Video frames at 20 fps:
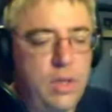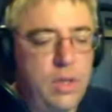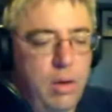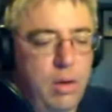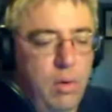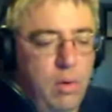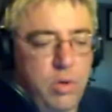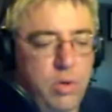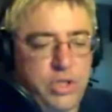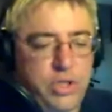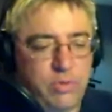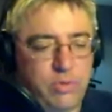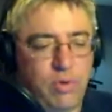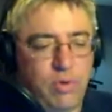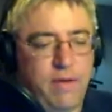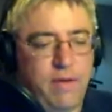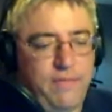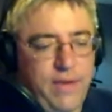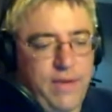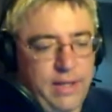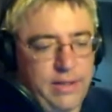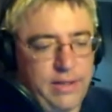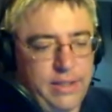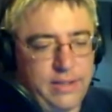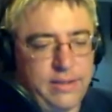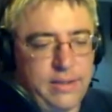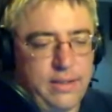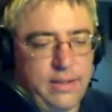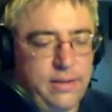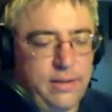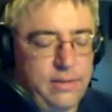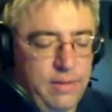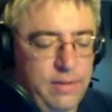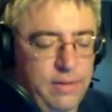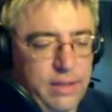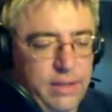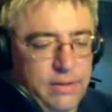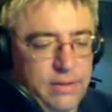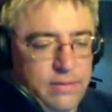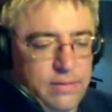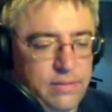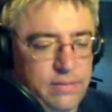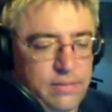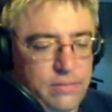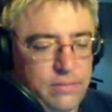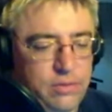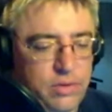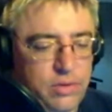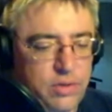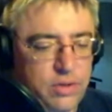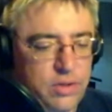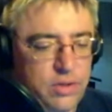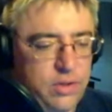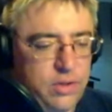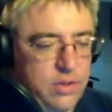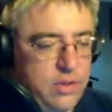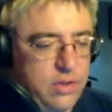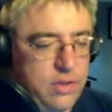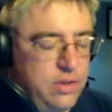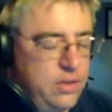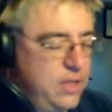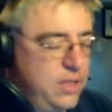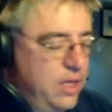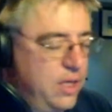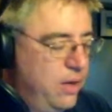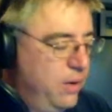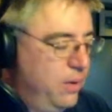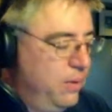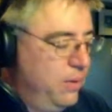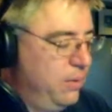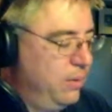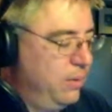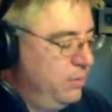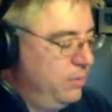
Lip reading: or just raw file disk, right? So